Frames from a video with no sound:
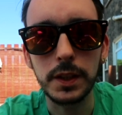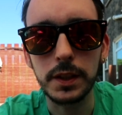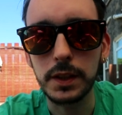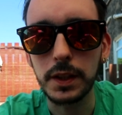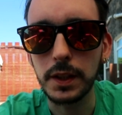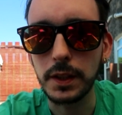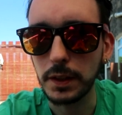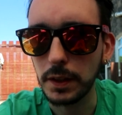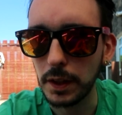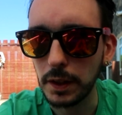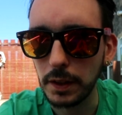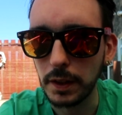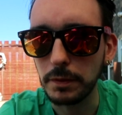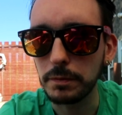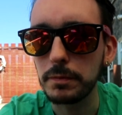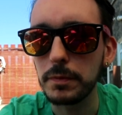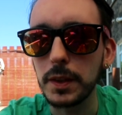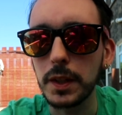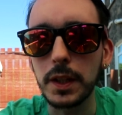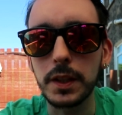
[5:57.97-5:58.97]

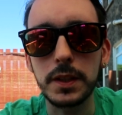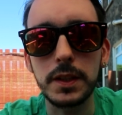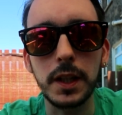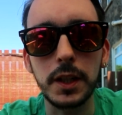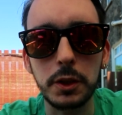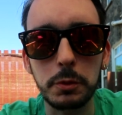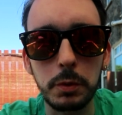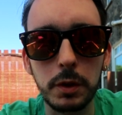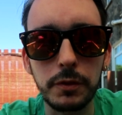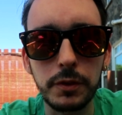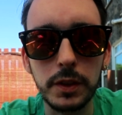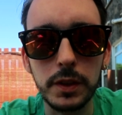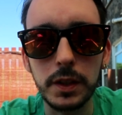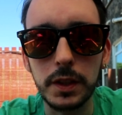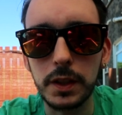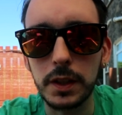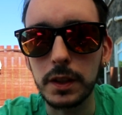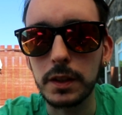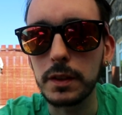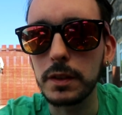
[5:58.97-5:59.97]
It sticks with you
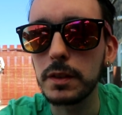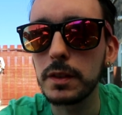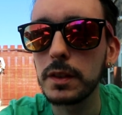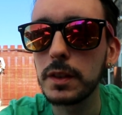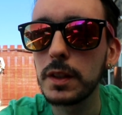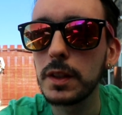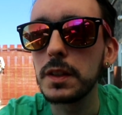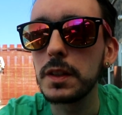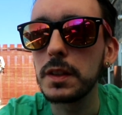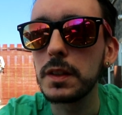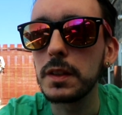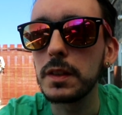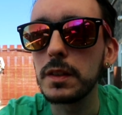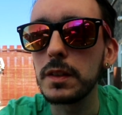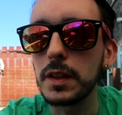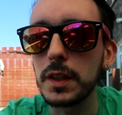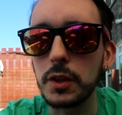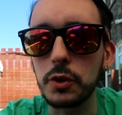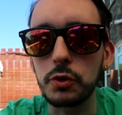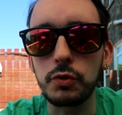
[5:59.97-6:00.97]
like a
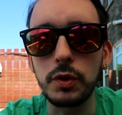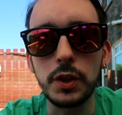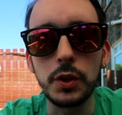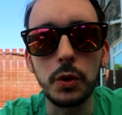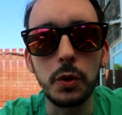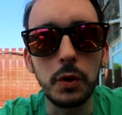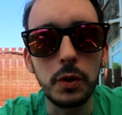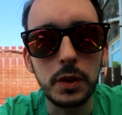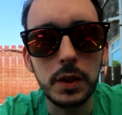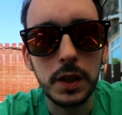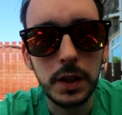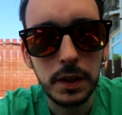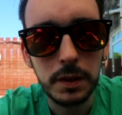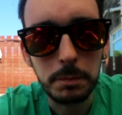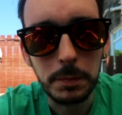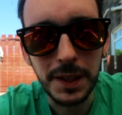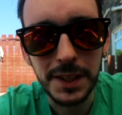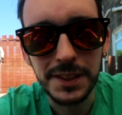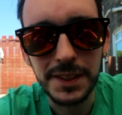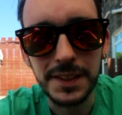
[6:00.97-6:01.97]
stray dog,
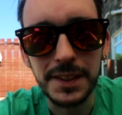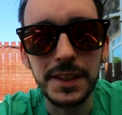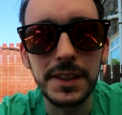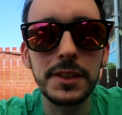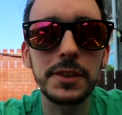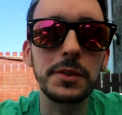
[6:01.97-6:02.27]
basically.